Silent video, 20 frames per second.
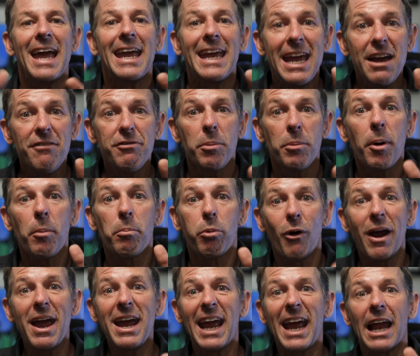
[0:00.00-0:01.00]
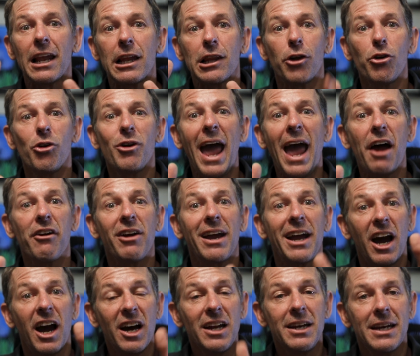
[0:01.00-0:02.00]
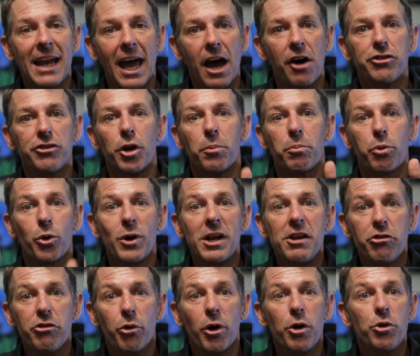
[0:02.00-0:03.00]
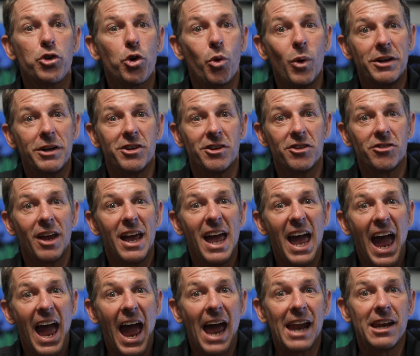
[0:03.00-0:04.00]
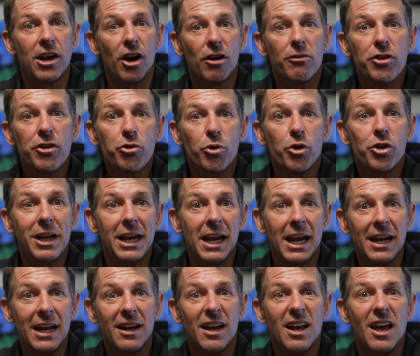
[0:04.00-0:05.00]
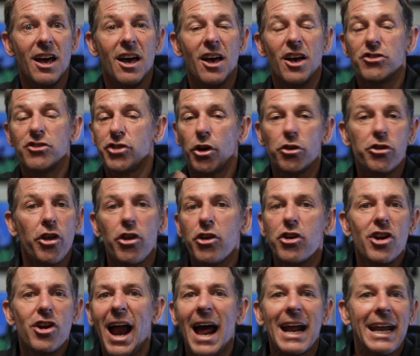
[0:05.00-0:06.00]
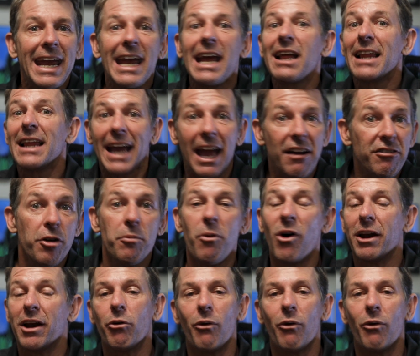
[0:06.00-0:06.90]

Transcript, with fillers: Give them a break and learn how to cut down your pre throw twitches and nervous routine so that you're not killing everyone